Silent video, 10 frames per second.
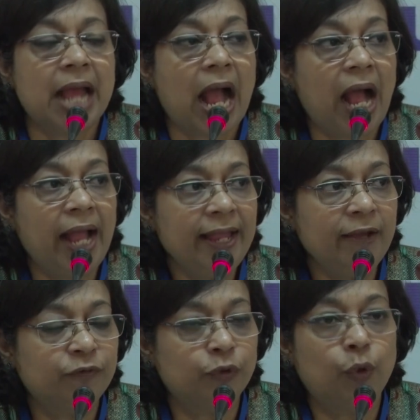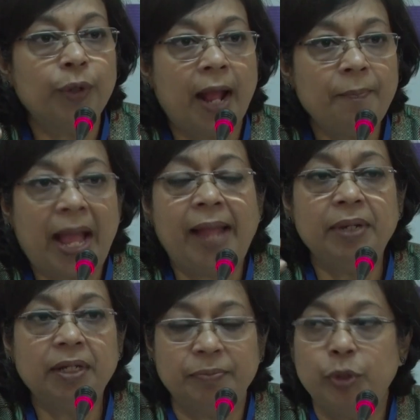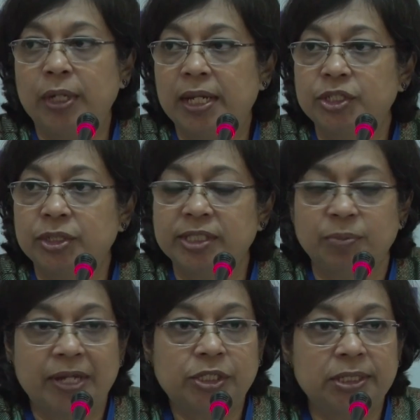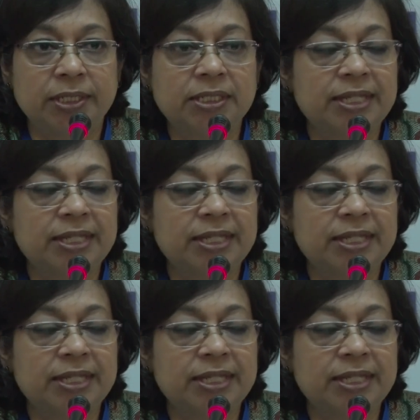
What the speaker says: I have grown up, I'm a communication specialist.